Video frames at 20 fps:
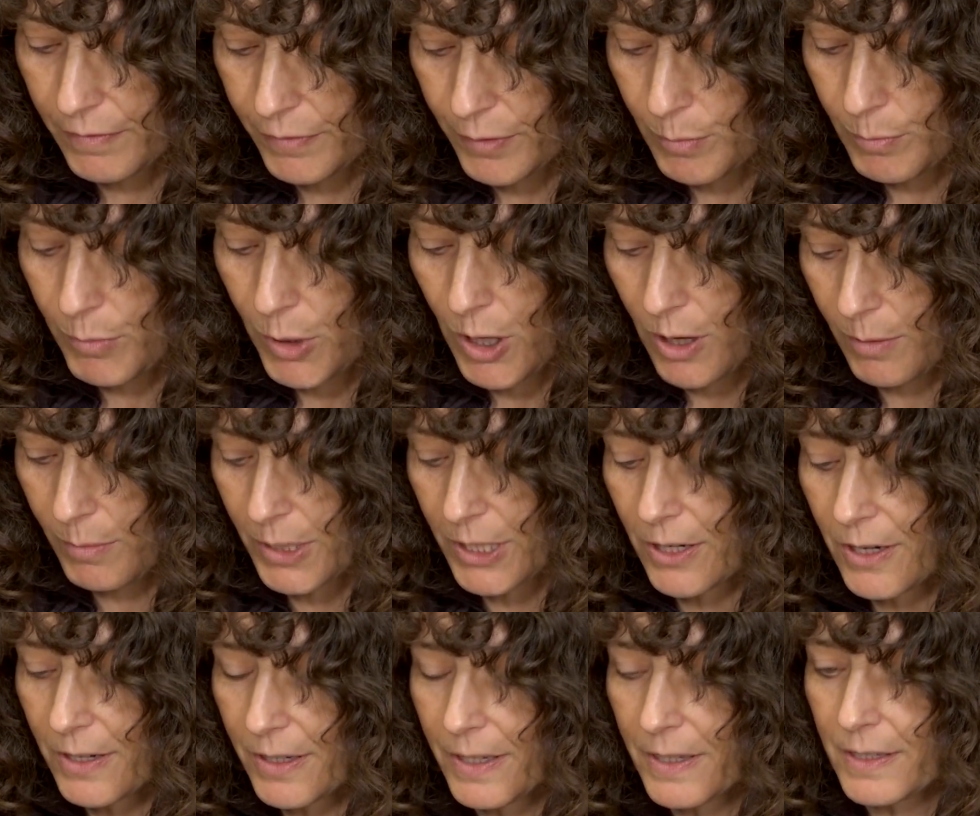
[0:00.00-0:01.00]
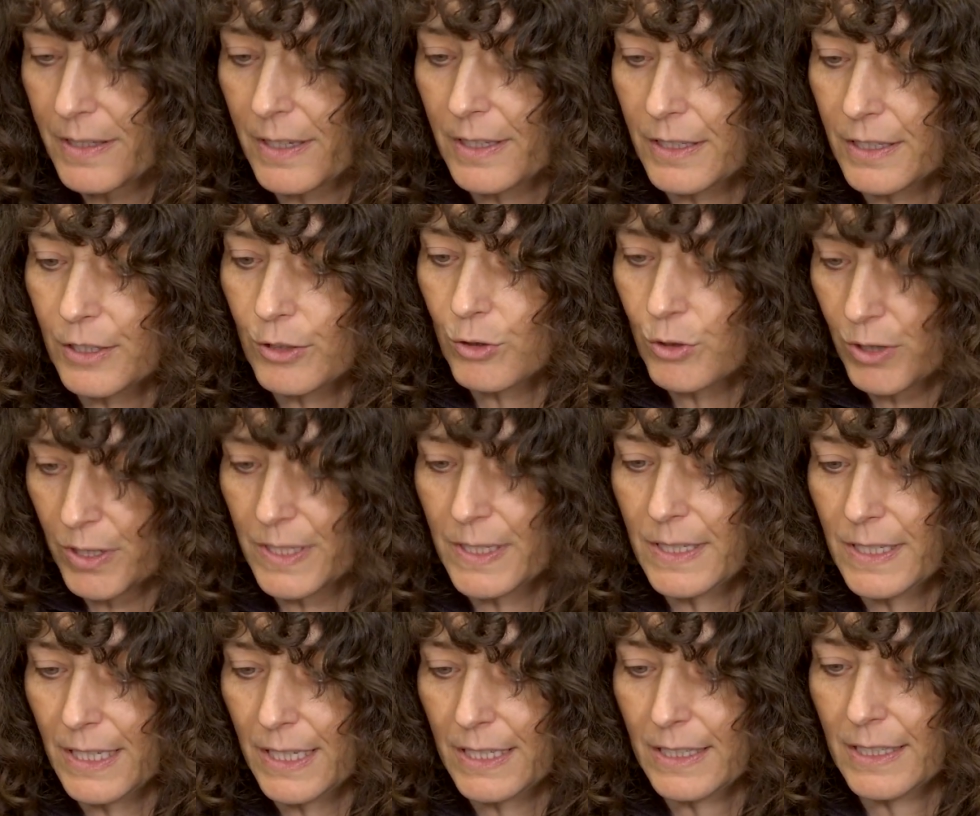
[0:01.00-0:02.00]
from Paumanok is an
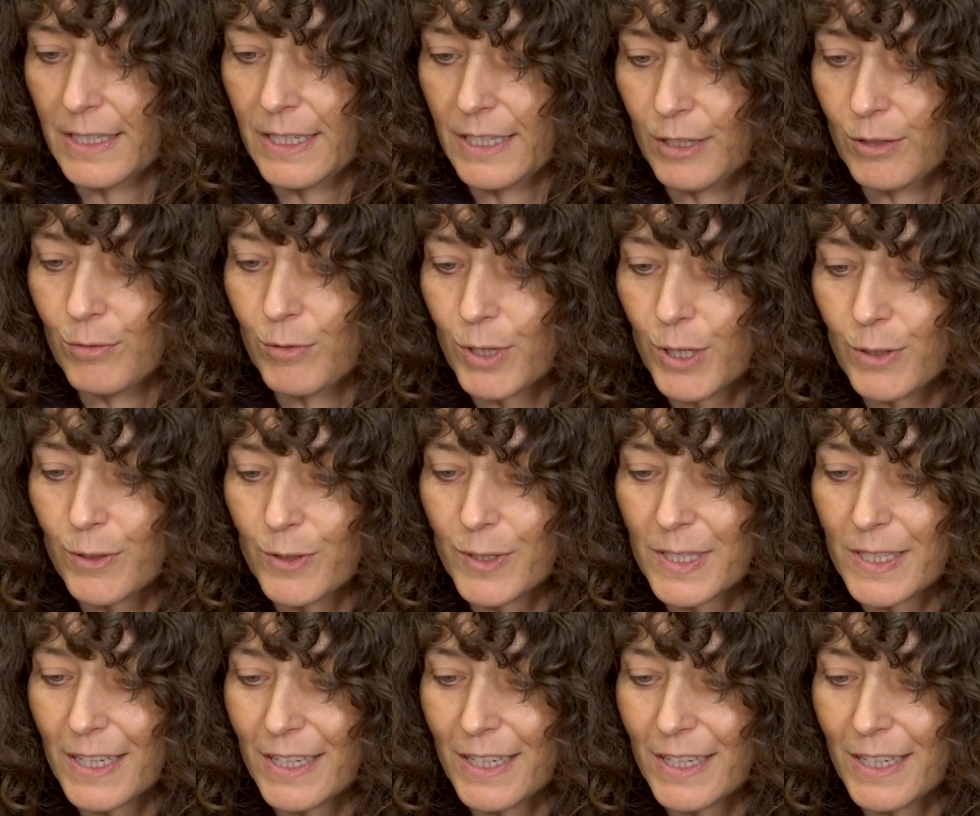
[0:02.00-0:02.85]
interesting inroads